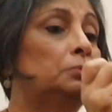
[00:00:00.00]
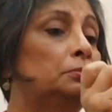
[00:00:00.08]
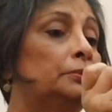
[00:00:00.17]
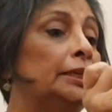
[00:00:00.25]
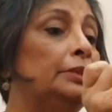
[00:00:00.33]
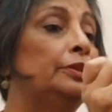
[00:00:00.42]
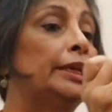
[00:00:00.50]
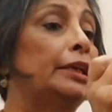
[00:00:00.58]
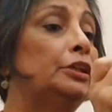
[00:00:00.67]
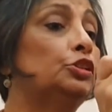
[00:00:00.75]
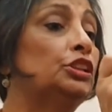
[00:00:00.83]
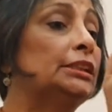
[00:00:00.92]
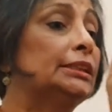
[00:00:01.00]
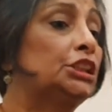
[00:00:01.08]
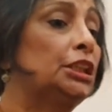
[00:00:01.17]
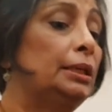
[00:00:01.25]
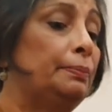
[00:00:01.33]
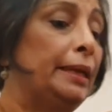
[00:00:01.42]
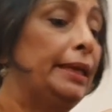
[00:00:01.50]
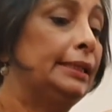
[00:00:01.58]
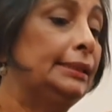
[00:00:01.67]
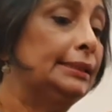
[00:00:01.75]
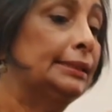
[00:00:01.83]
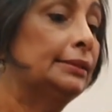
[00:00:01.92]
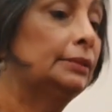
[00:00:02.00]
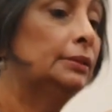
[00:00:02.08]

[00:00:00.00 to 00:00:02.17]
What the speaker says: then we can use this chili paste,